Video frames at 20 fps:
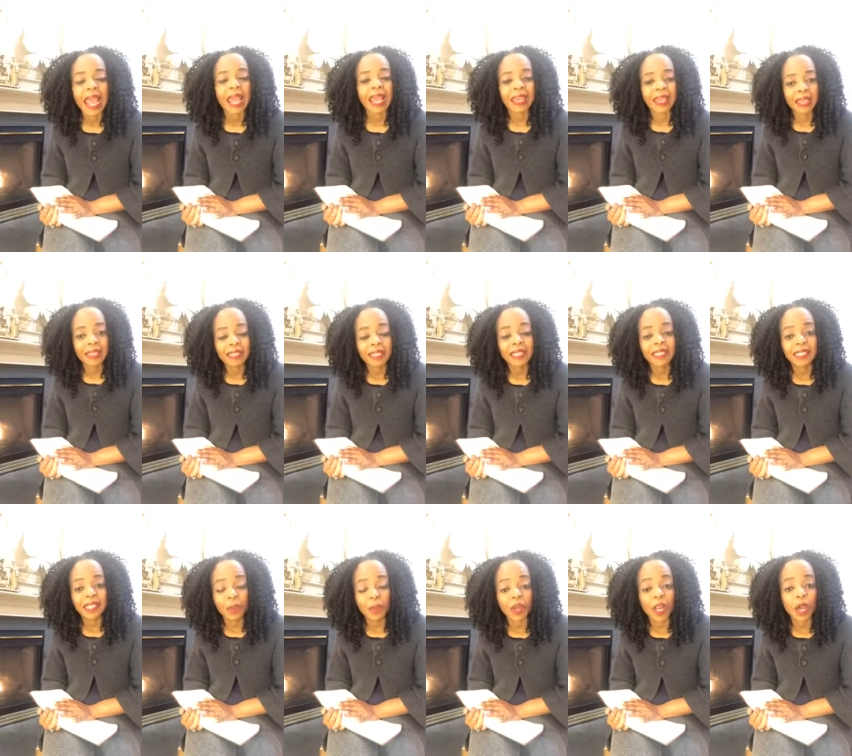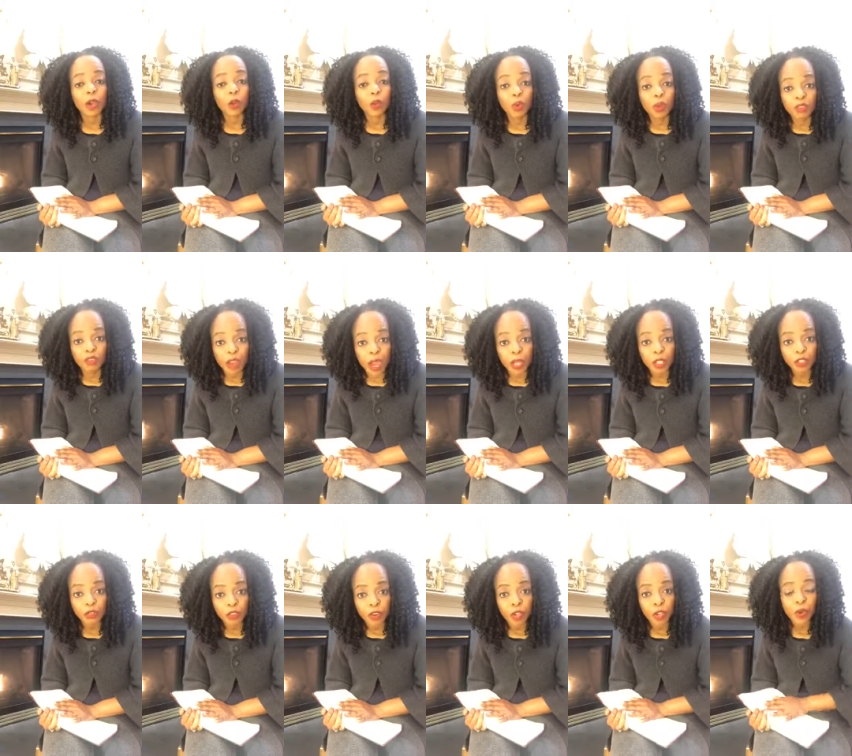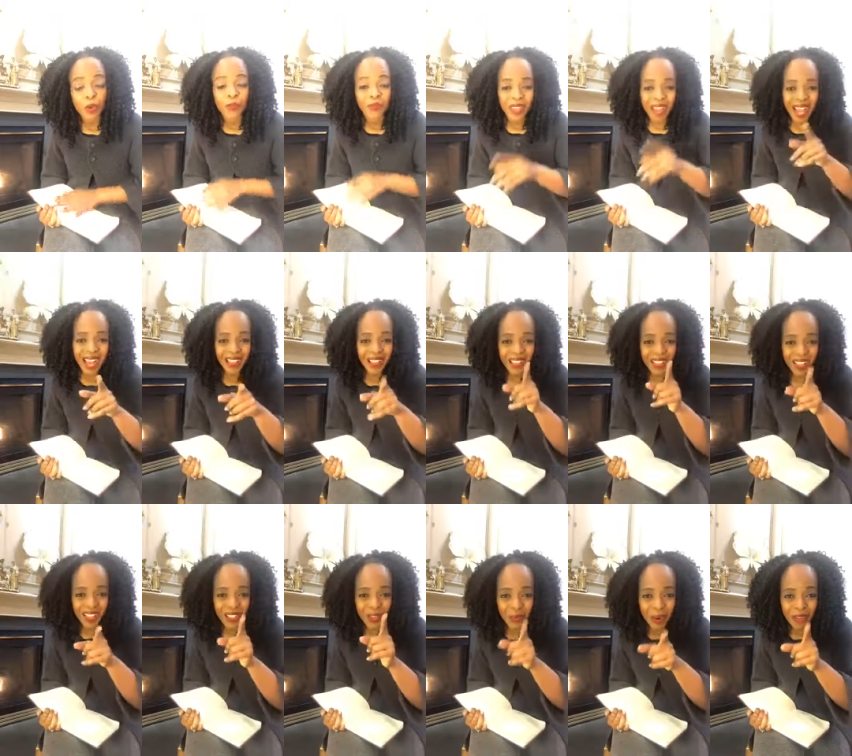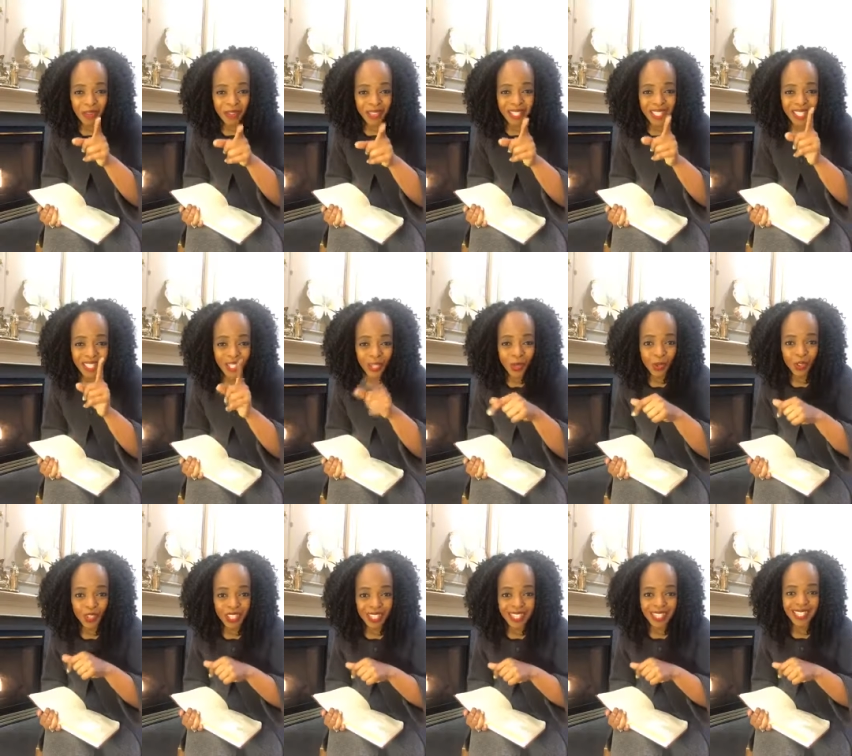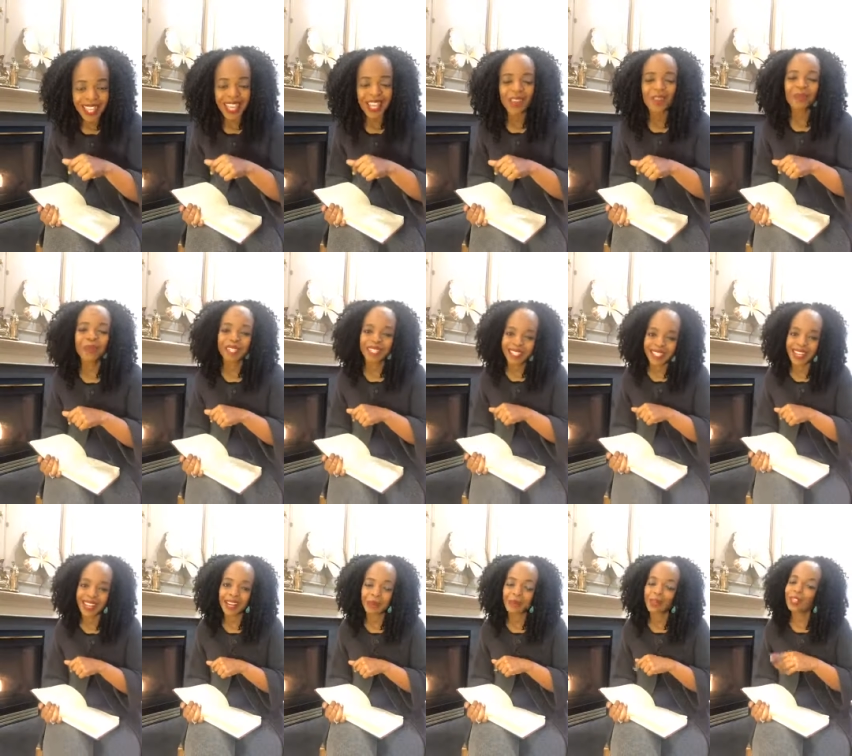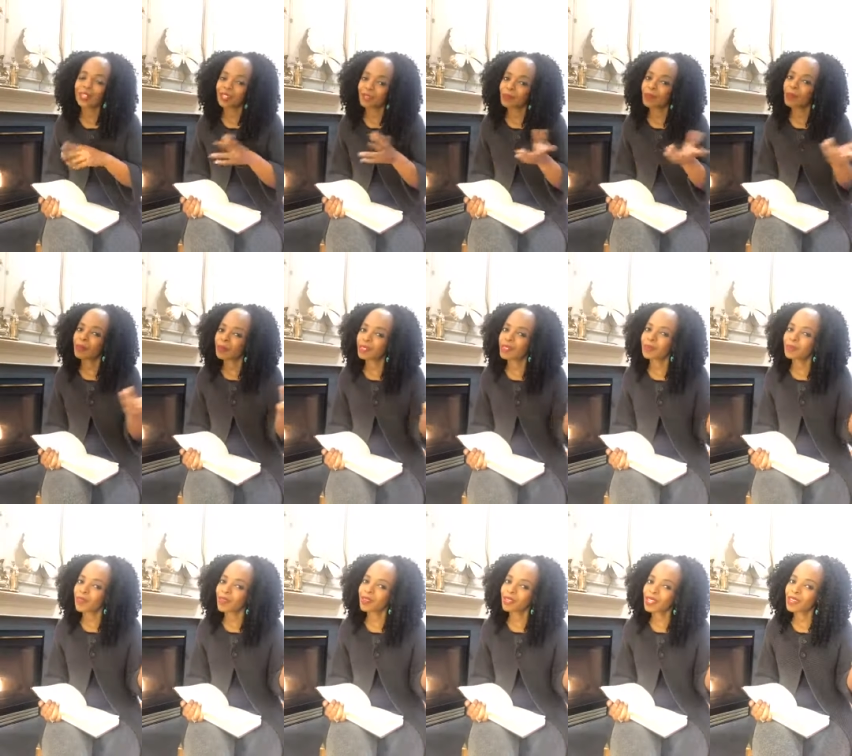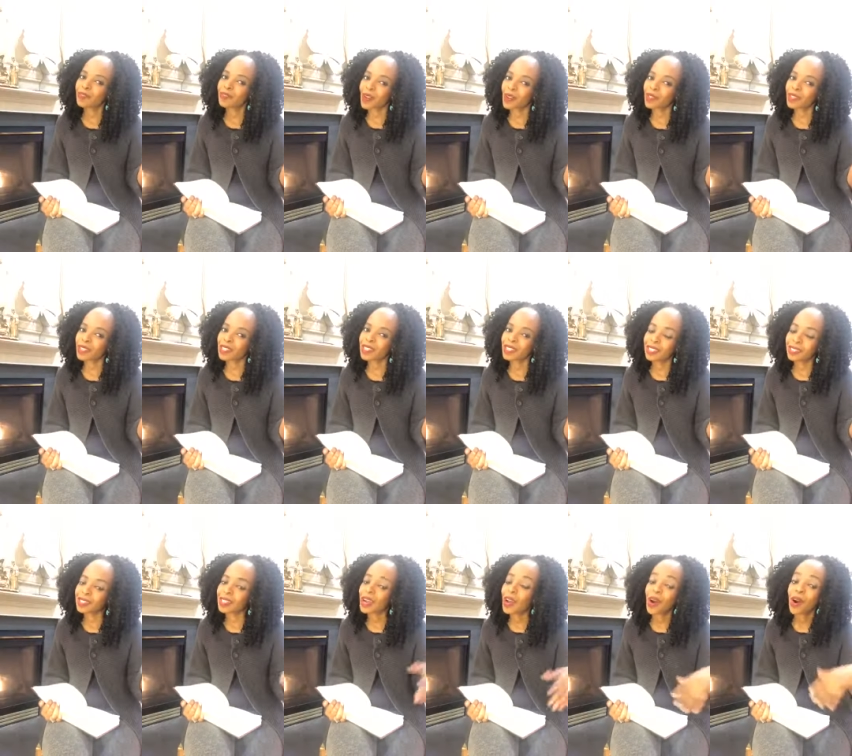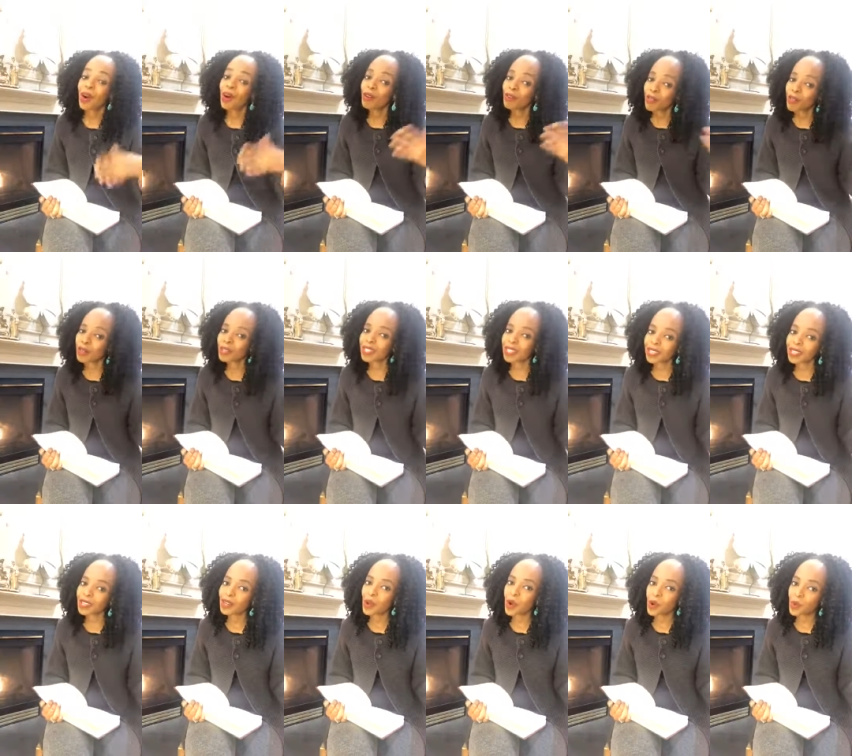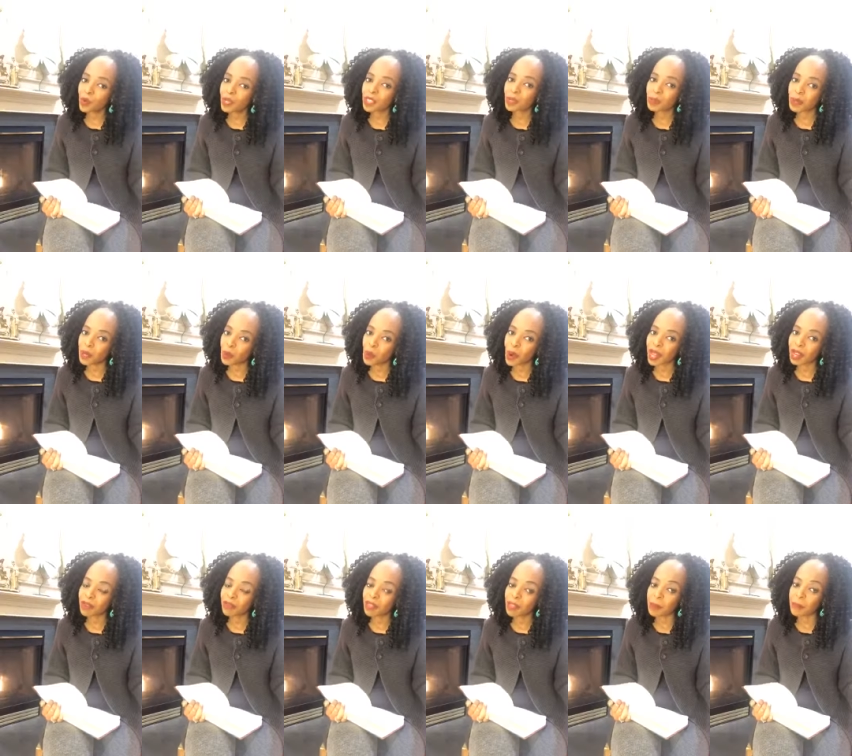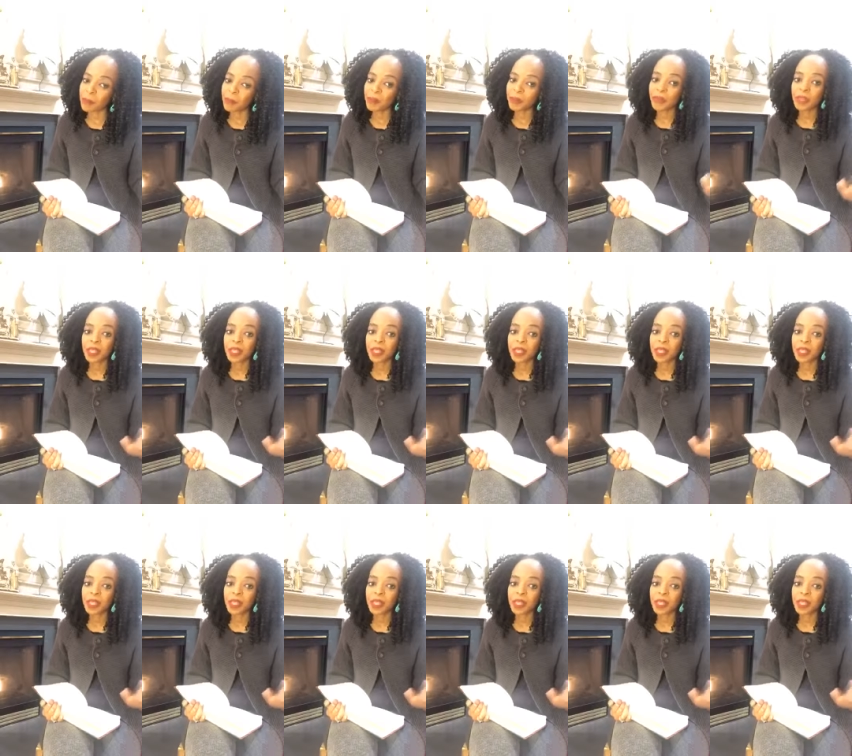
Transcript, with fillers: and i seek someone out who will vouch for you other than the references you just gave but yeah because people sometimes give references of those that they know would speak well of them